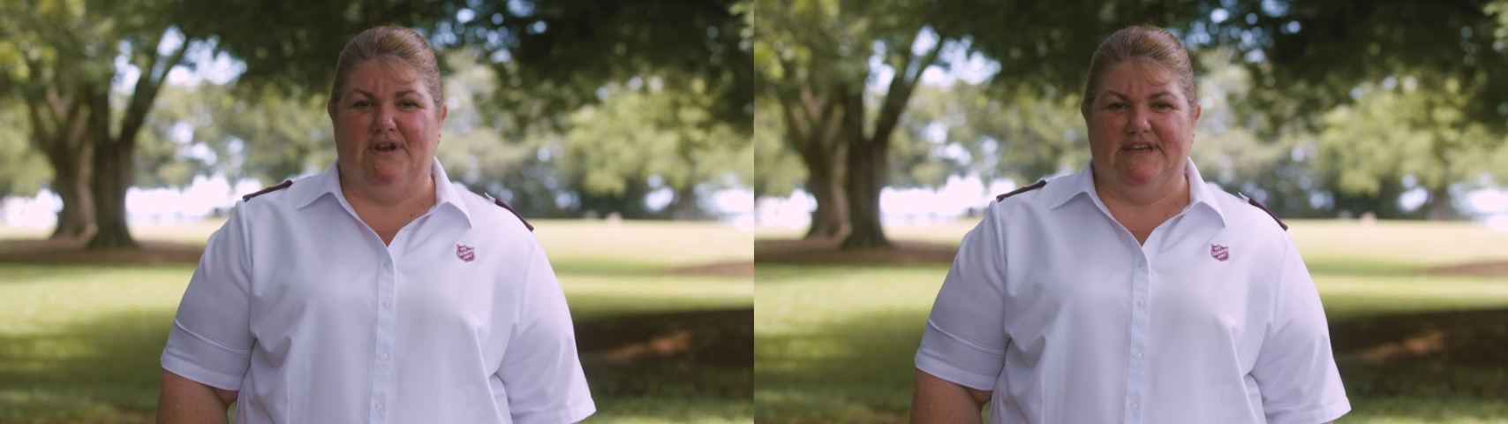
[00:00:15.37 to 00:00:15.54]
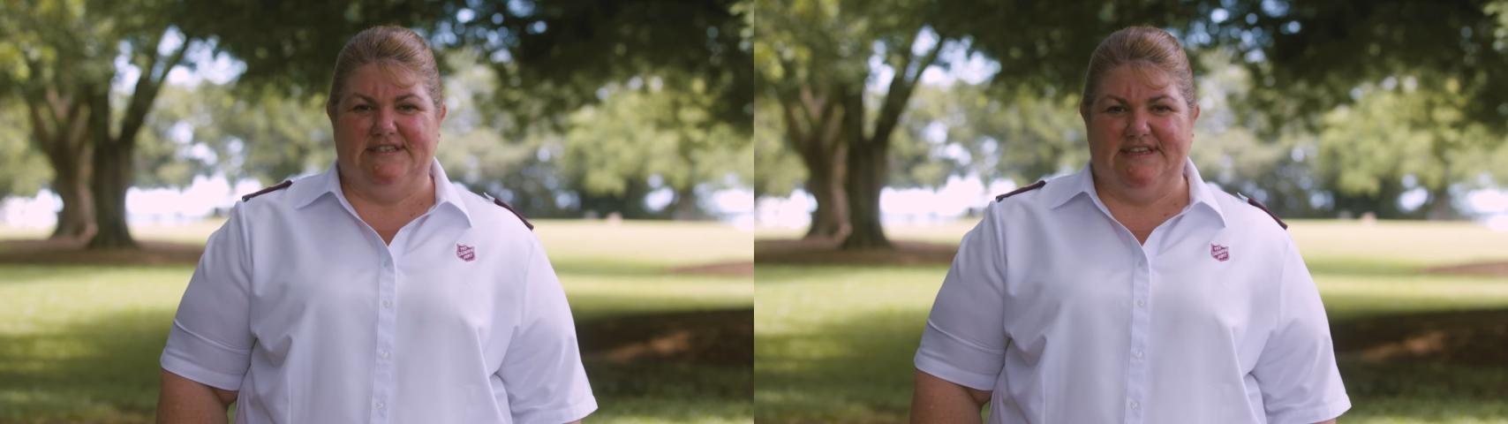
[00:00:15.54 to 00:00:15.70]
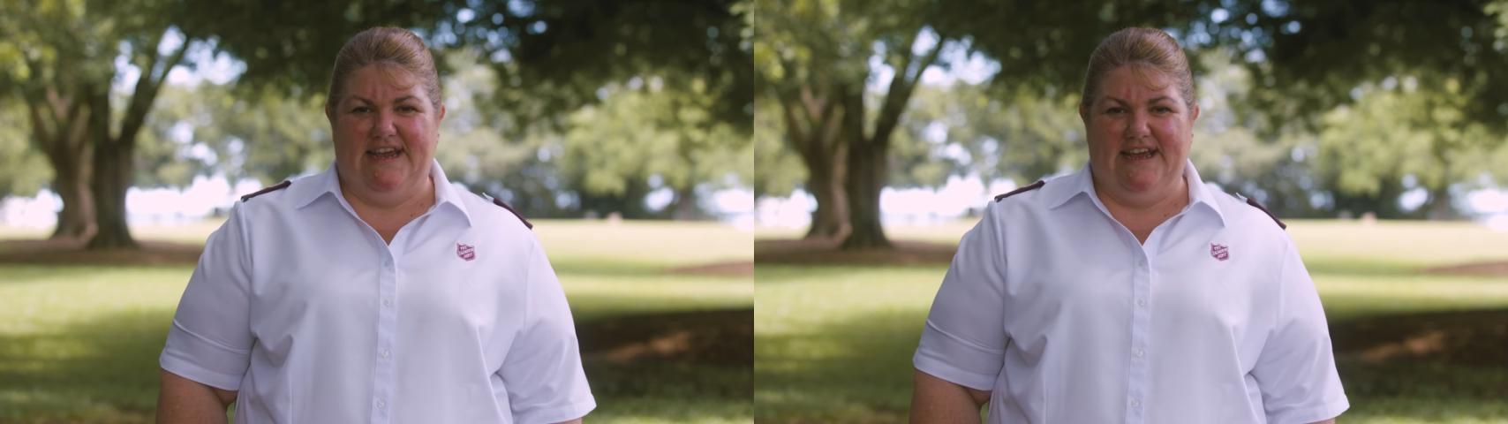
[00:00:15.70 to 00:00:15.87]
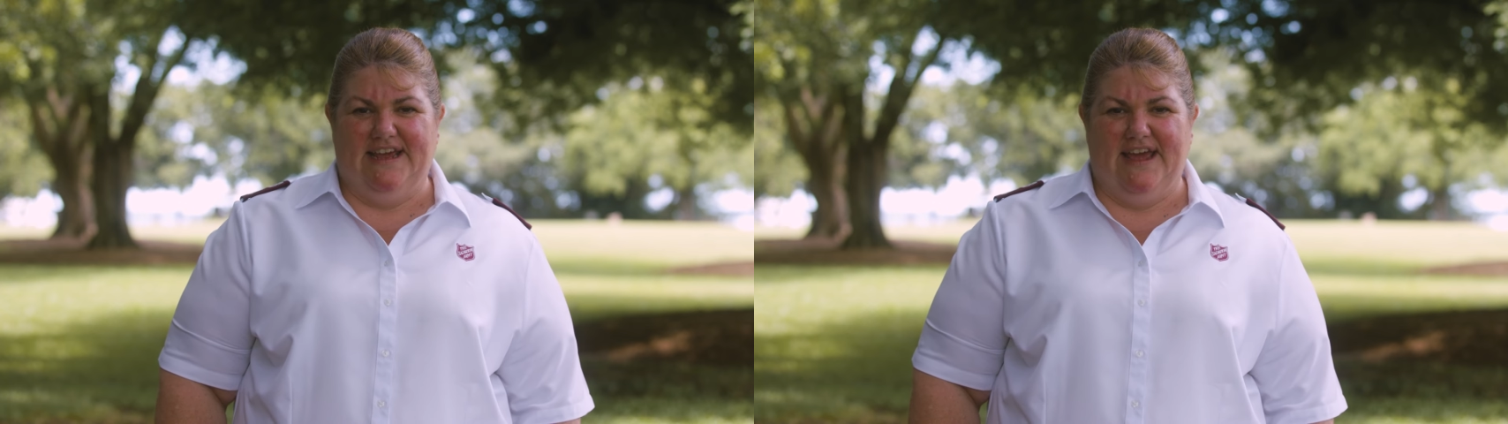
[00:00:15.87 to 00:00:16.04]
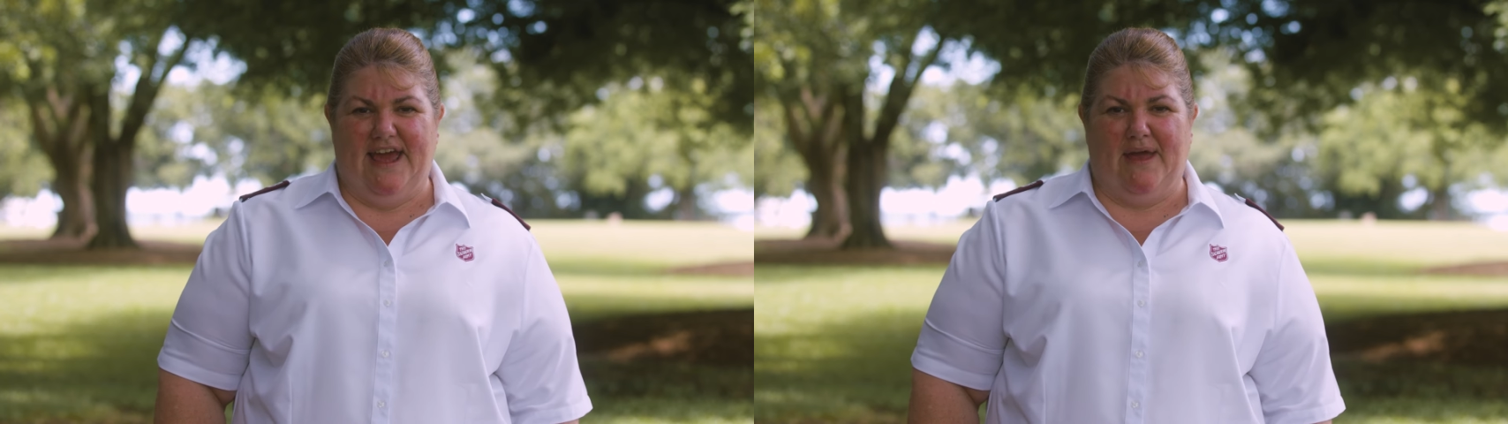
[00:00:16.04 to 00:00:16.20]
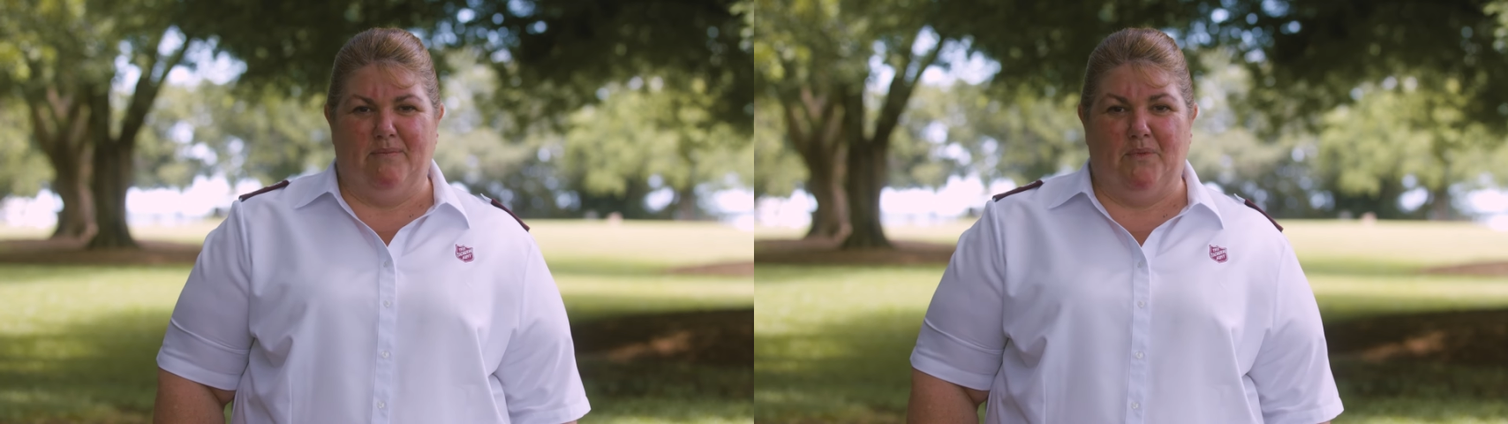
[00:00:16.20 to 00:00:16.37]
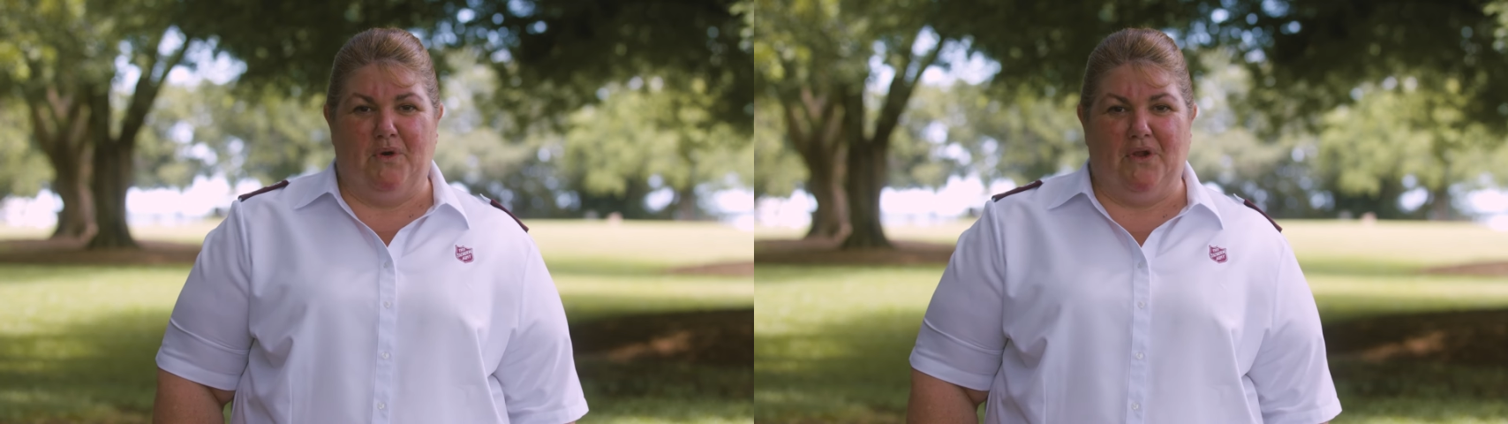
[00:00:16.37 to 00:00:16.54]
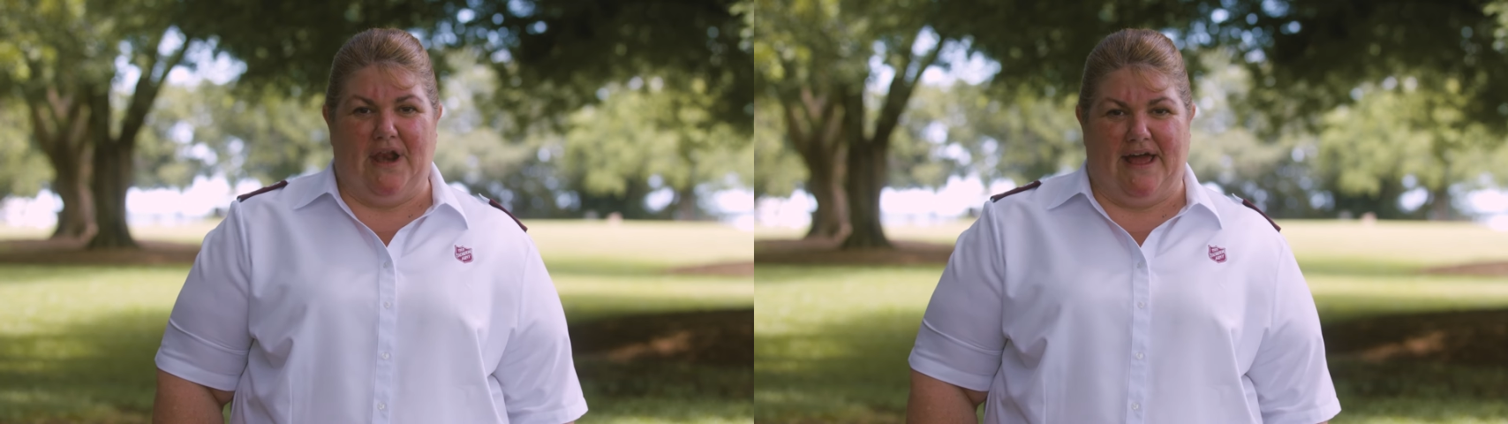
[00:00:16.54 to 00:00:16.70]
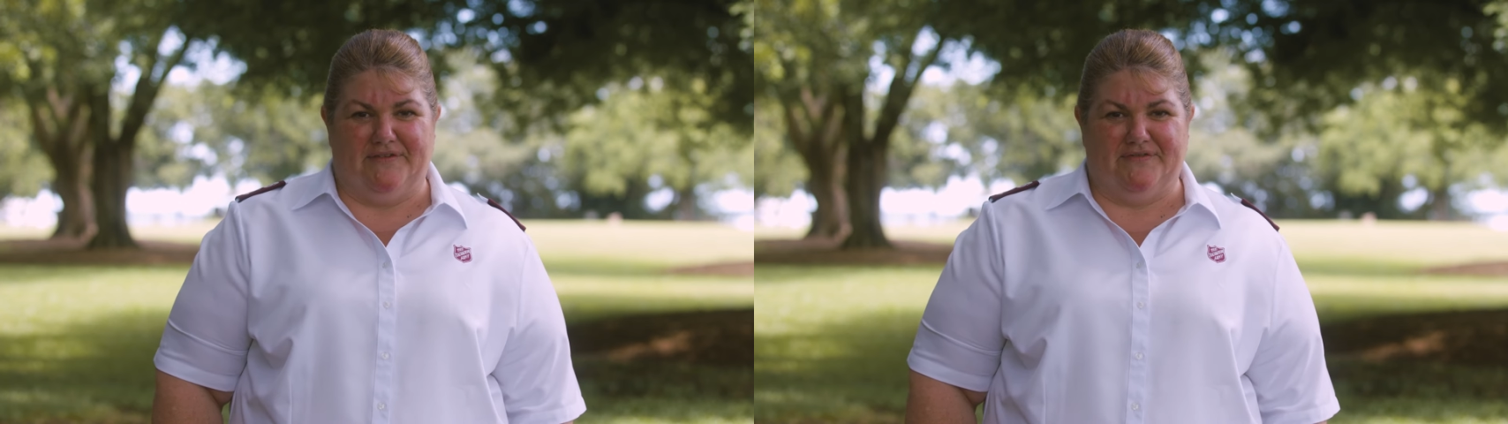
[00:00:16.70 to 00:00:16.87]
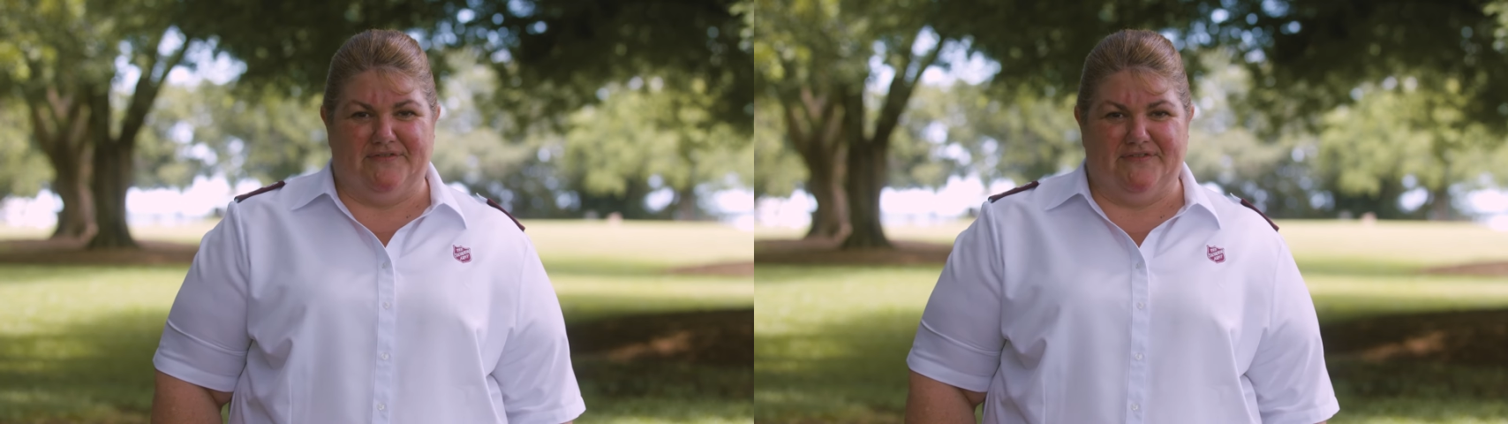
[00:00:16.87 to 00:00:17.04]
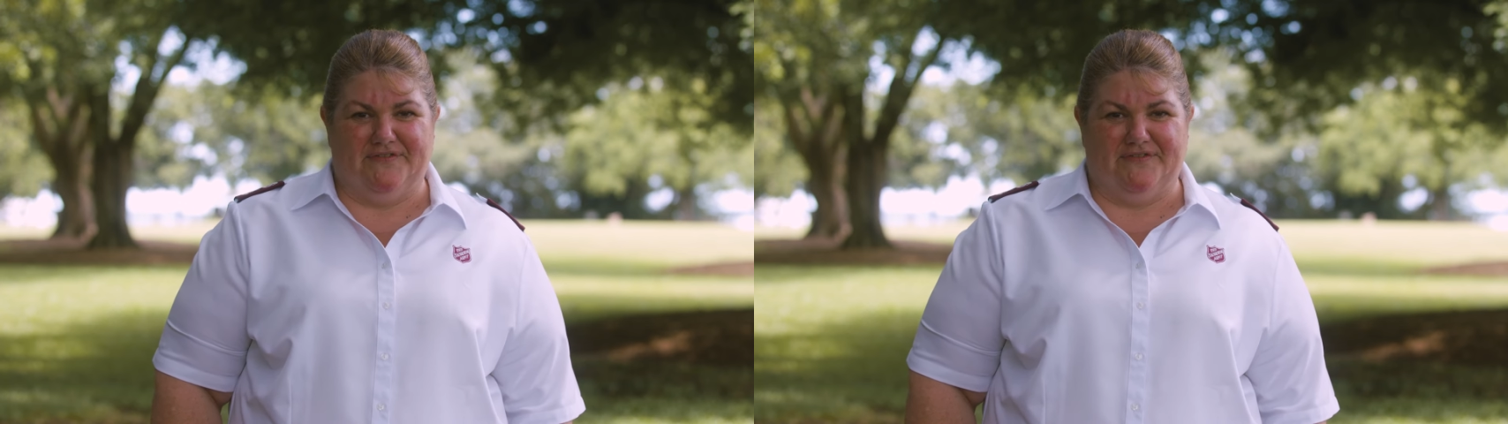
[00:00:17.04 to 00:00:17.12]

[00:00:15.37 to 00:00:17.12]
listening and more love.